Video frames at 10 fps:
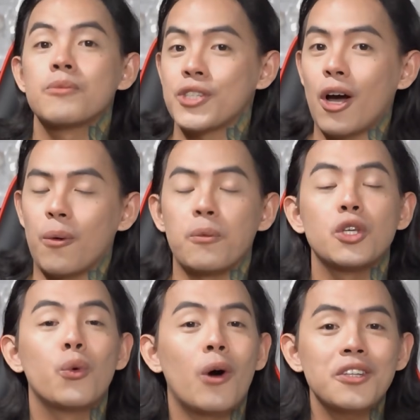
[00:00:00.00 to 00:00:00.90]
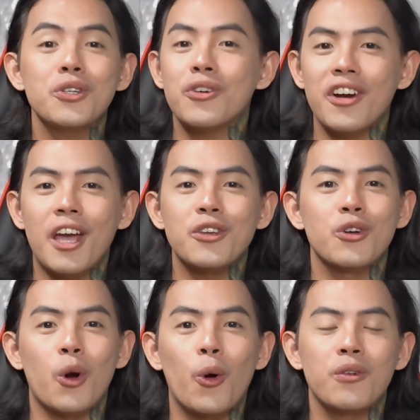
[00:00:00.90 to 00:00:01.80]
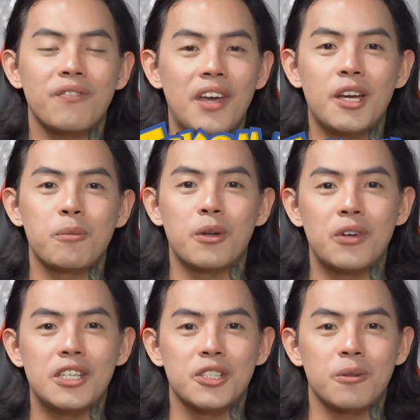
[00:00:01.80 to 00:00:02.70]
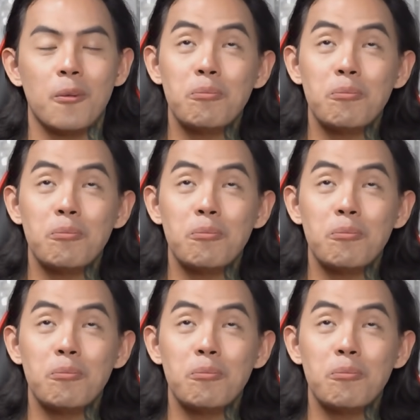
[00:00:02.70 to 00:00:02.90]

So, you want to create your own FAKEMON region.